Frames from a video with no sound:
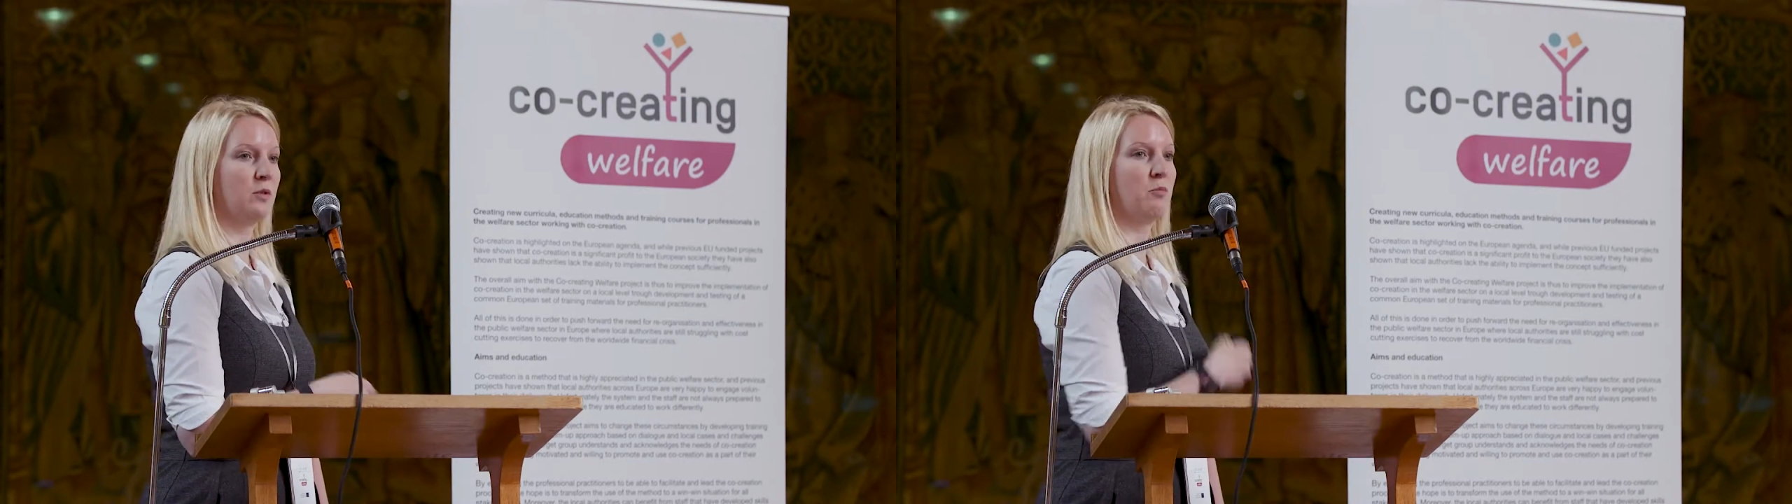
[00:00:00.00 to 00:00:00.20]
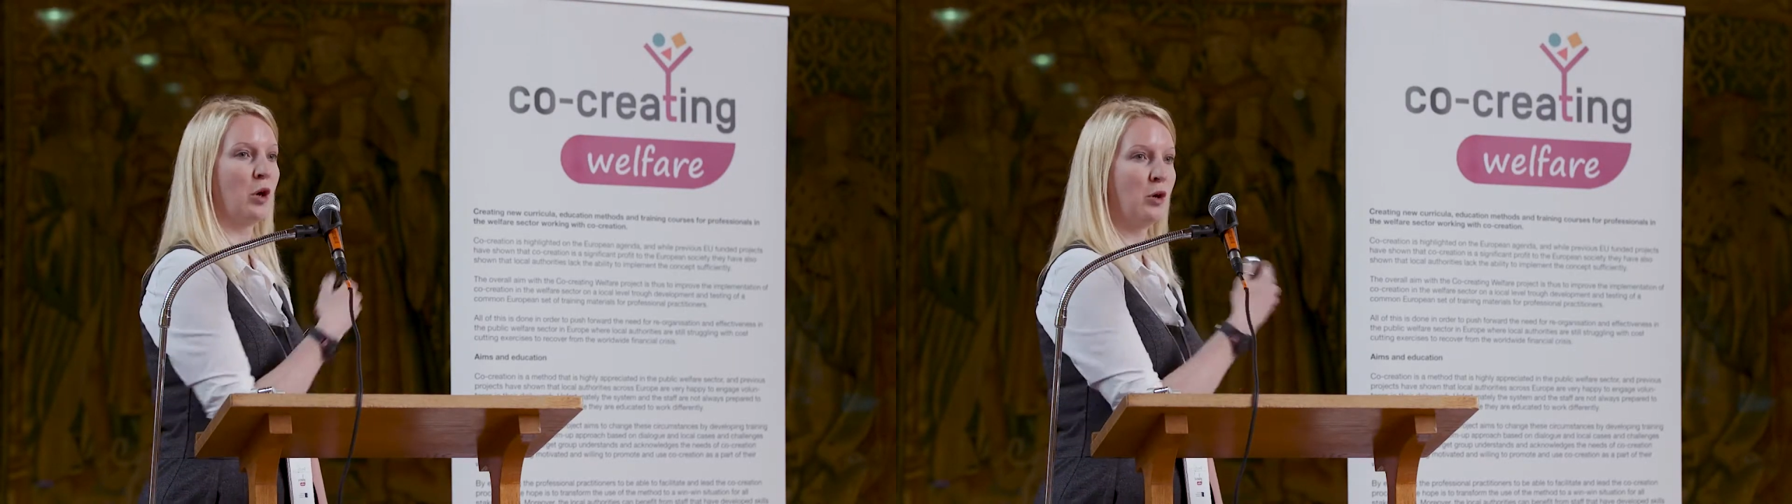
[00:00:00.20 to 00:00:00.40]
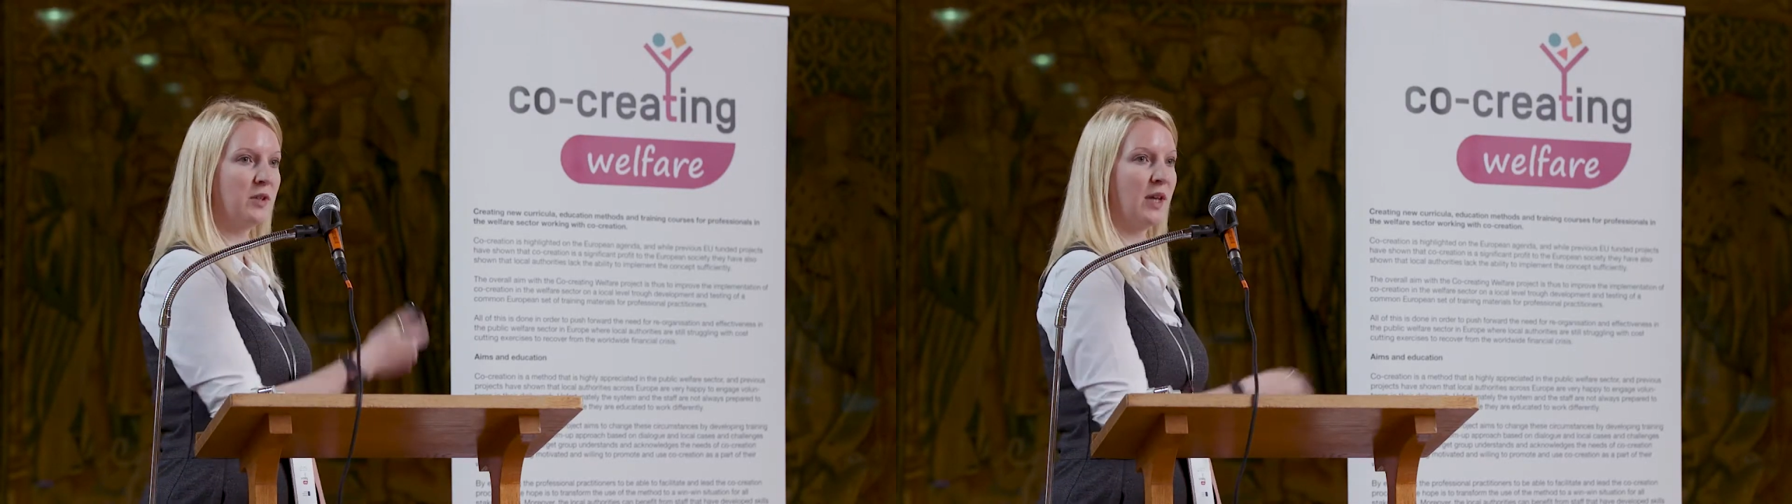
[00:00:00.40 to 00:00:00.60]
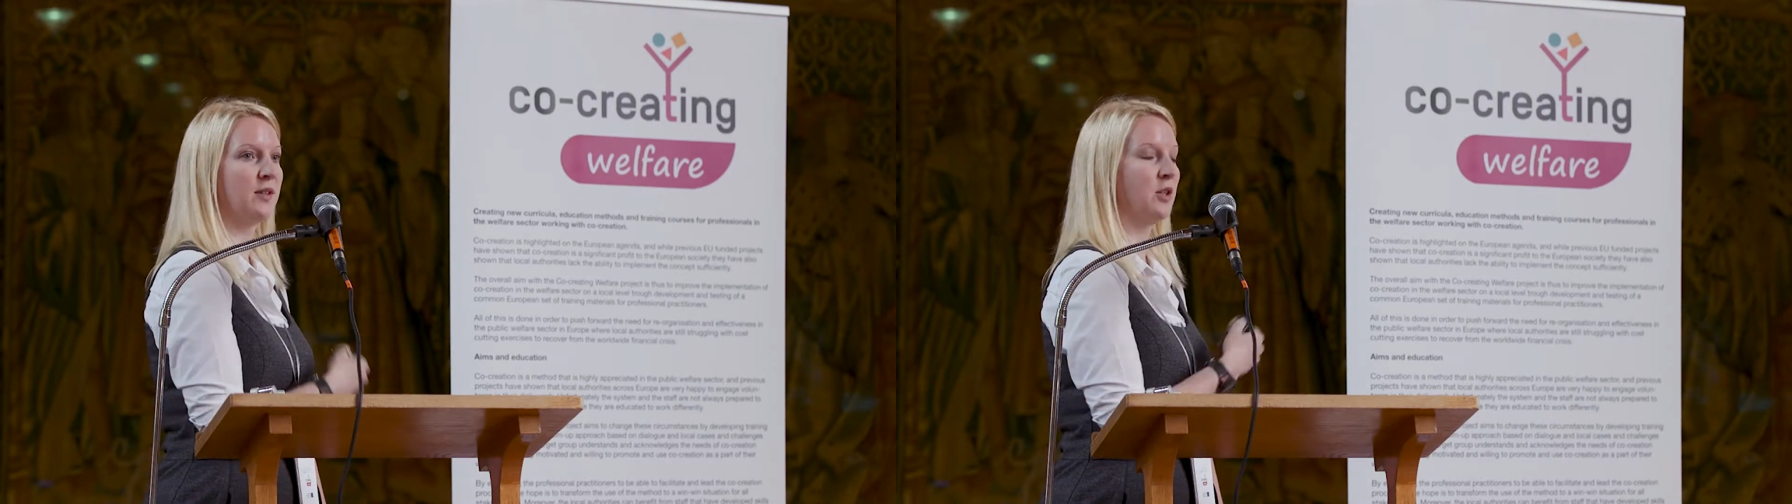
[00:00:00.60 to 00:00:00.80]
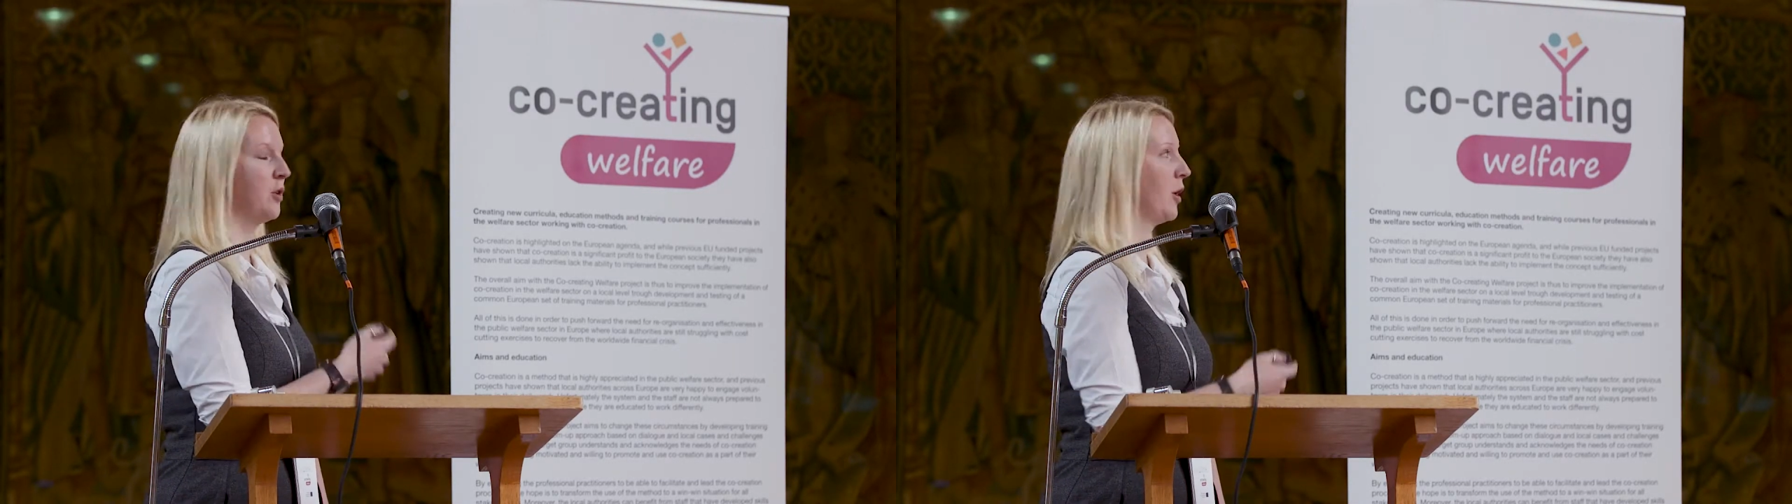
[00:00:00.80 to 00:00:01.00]

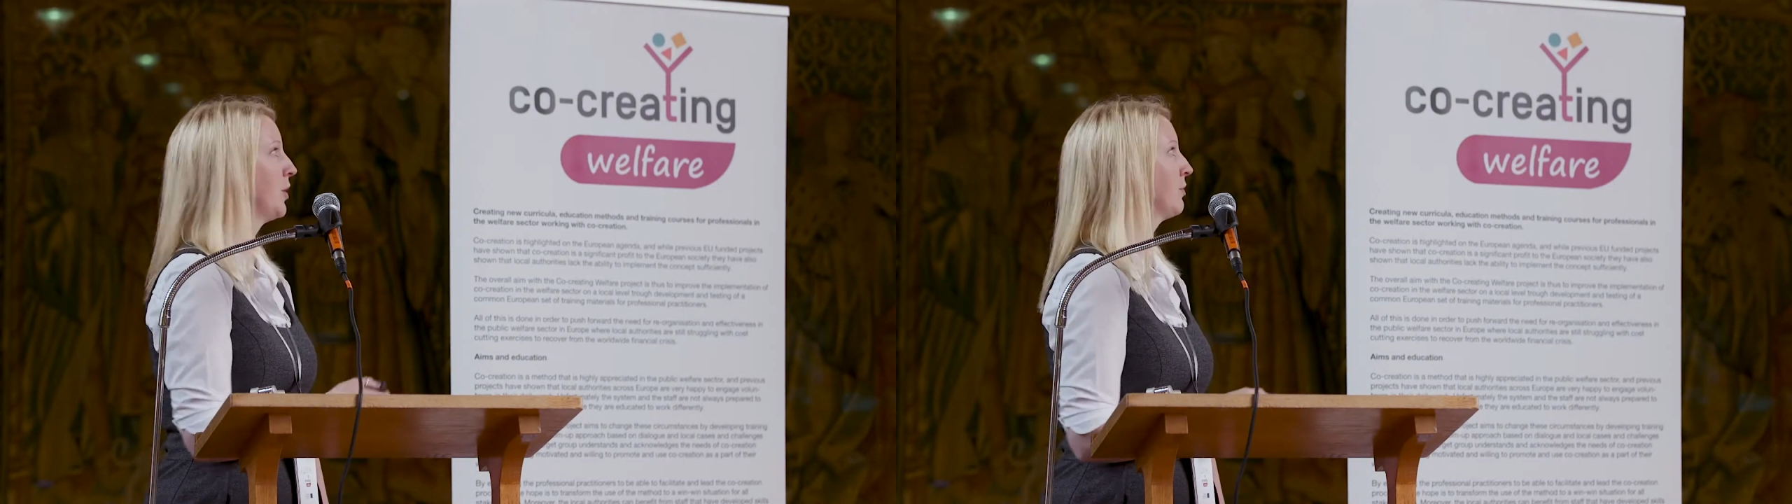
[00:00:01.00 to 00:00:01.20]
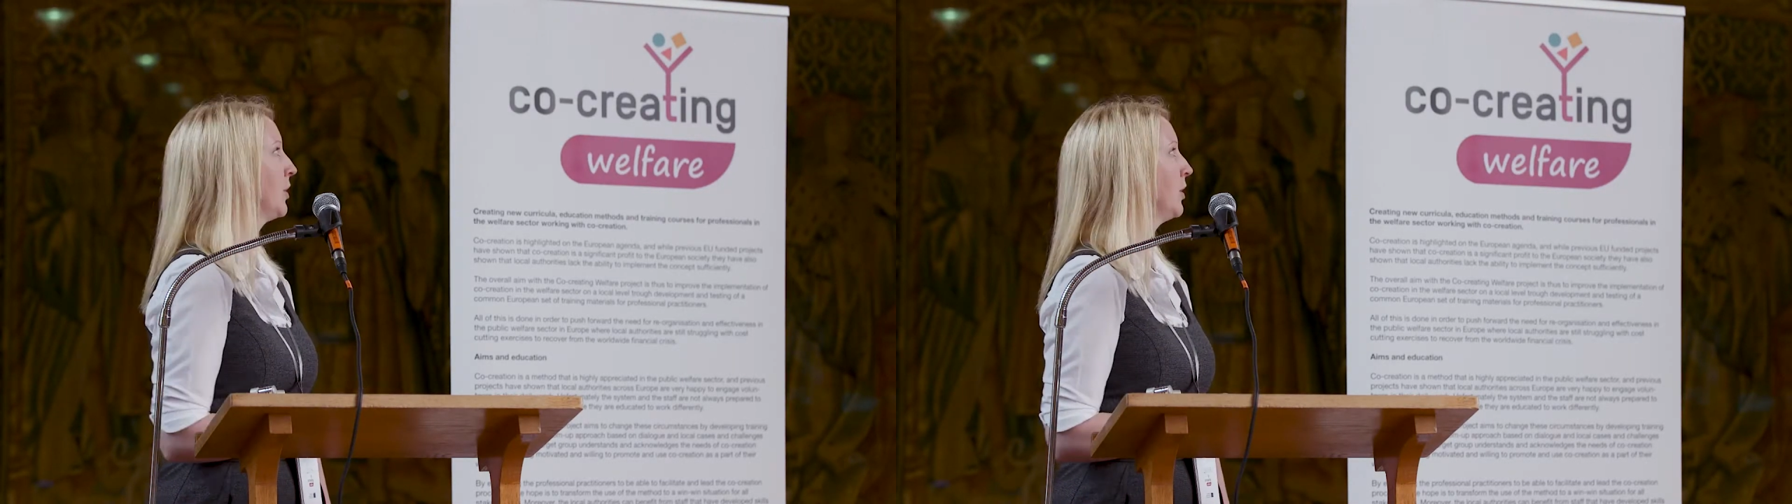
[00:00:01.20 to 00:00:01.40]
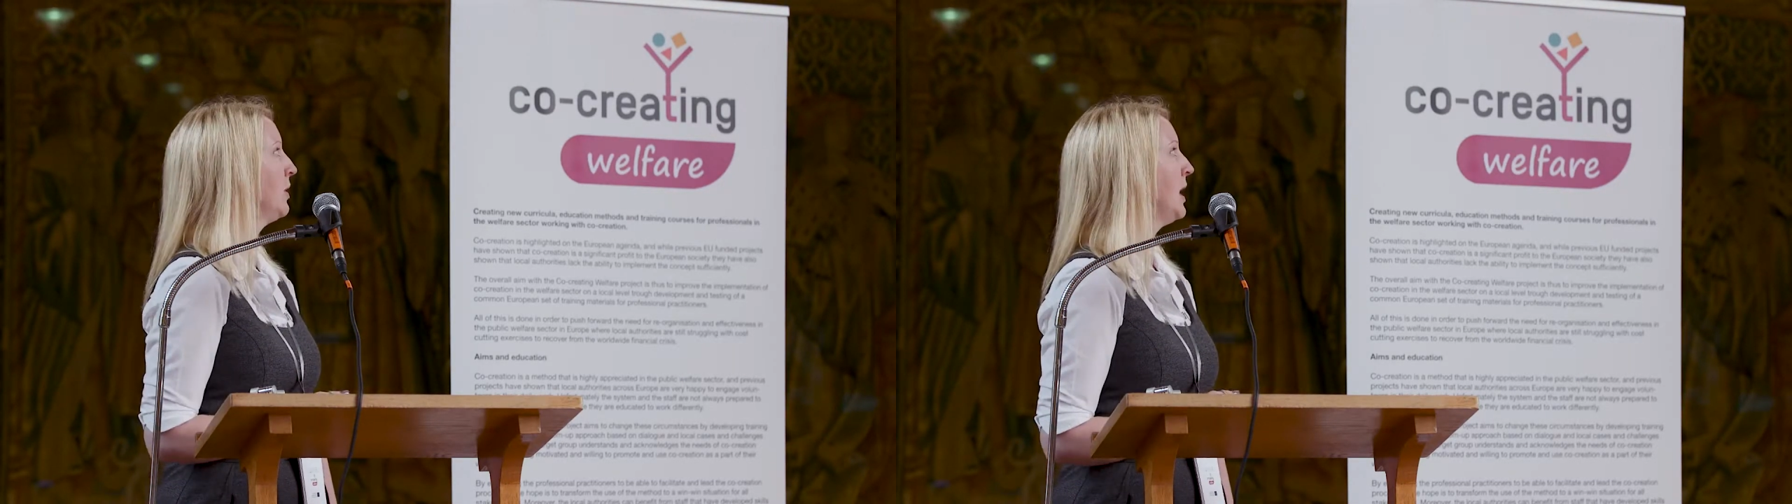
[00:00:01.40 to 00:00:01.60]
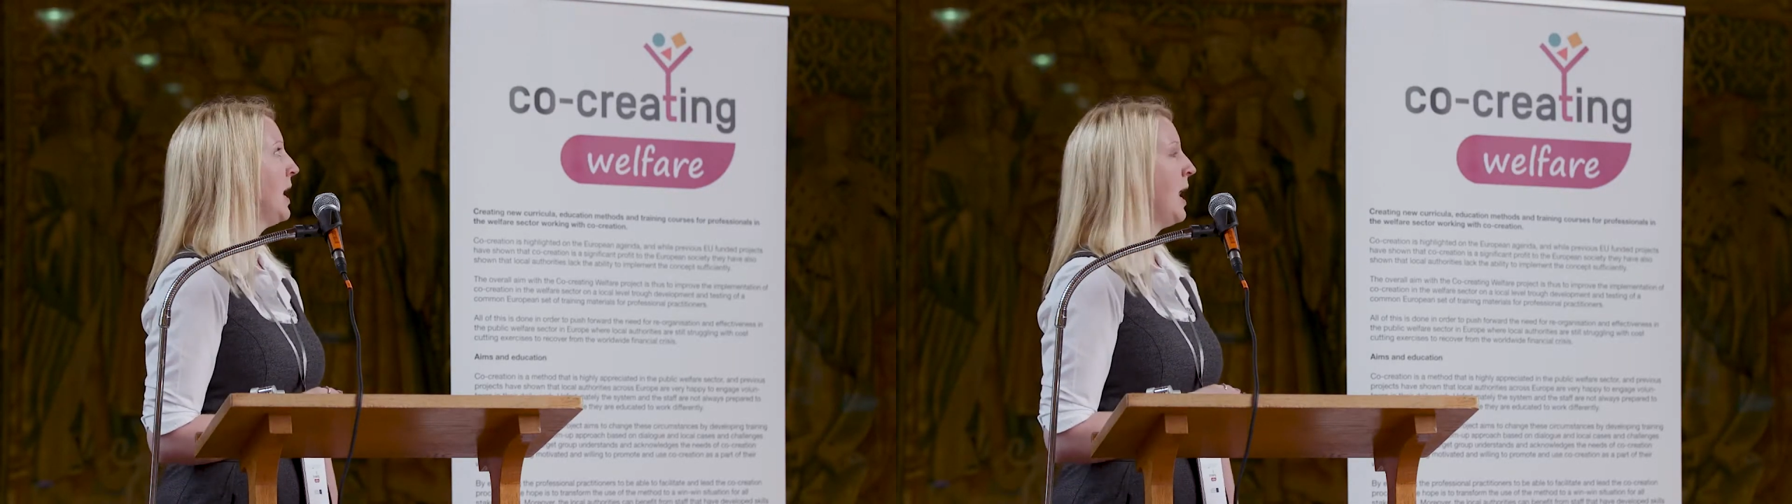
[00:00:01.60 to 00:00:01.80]
process that you go through.